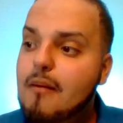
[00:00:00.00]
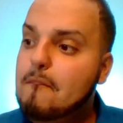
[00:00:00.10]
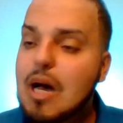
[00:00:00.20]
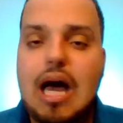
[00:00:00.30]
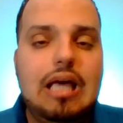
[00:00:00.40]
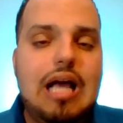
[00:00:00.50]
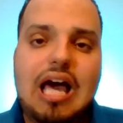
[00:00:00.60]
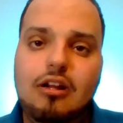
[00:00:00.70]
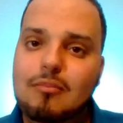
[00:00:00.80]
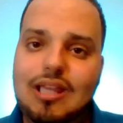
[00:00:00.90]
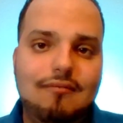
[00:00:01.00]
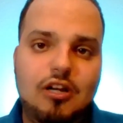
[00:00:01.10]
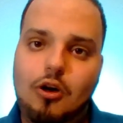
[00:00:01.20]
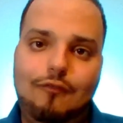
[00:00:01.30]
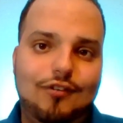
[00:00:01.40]
But I don't believe
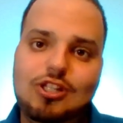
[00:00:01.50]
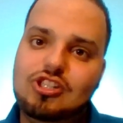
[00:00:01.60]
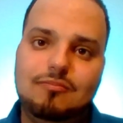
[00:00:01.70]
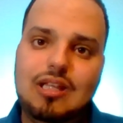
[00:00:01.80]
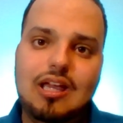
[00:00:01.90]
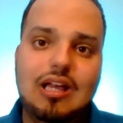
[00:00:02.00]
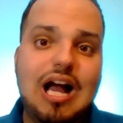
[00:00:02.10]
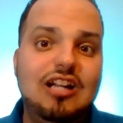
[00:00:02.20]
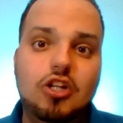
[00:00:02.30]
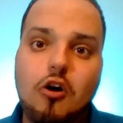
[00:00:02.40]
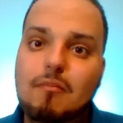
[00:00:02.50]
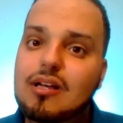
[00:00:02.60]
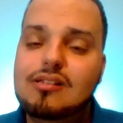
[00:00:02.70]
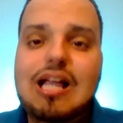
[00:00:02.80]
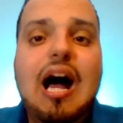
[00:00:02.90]
in the whole friendship thing. I don't,
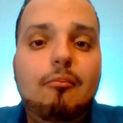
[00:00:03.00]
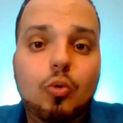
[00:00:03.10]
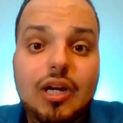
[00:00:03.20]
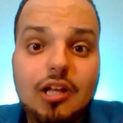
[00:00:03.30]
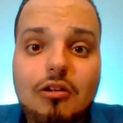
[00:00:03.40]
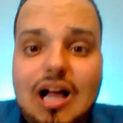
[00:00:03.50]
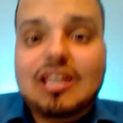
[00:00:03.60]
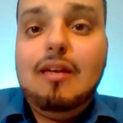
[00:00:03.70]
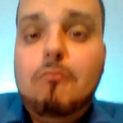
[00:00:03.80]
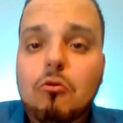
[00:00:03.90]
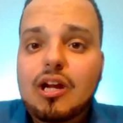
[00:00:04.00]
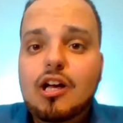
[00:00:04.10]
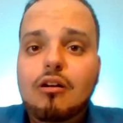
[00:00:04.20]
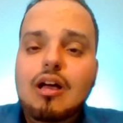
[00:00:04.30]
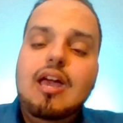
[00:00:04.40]
because I'm real. I keep it
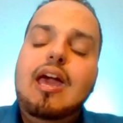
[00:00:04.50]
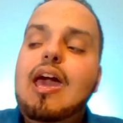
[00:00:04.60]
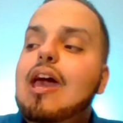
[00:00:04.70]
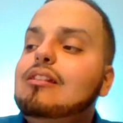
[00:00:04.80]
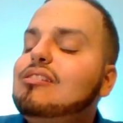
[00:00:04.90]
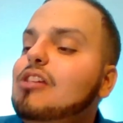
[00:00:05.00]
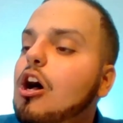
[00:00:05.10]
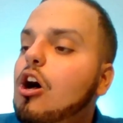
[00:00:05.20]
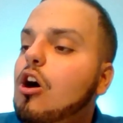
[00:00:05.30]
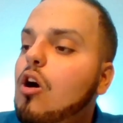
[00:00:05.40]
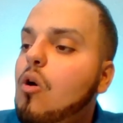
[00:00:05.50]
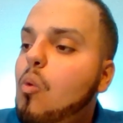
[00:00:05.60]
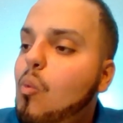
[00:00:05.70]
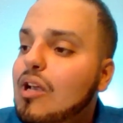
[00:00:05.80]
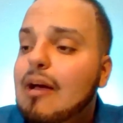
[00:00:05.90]
real. And
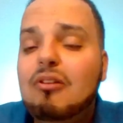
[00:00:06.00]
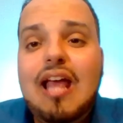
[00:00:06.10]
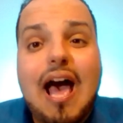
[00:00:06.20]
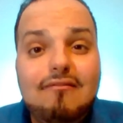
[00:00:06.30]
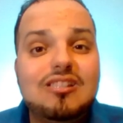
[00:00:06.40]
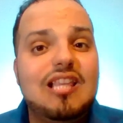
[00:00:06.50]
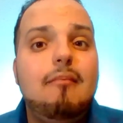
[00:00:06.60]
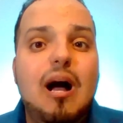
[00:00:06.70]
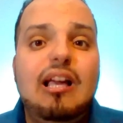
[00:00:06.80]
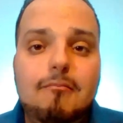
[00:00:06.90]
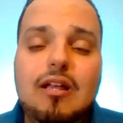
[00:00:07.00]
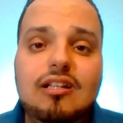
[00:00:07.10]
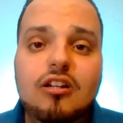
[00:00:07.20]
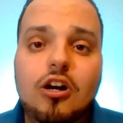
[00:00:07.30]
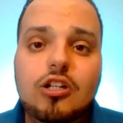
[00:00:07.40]
so when I'm going to have to state my
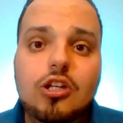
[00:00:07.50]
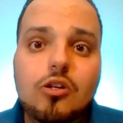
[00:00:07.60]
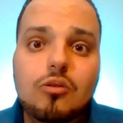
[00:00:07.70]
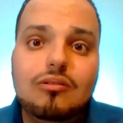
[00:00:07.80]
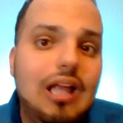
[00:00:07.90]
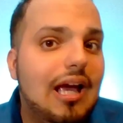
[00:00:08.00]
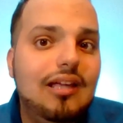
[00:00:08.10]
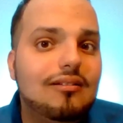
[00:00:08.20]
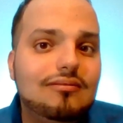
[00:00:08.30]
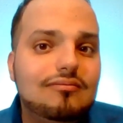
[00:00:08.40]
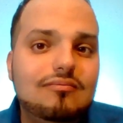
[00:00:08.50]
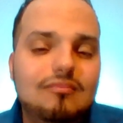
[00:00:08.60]
opinion on you, like,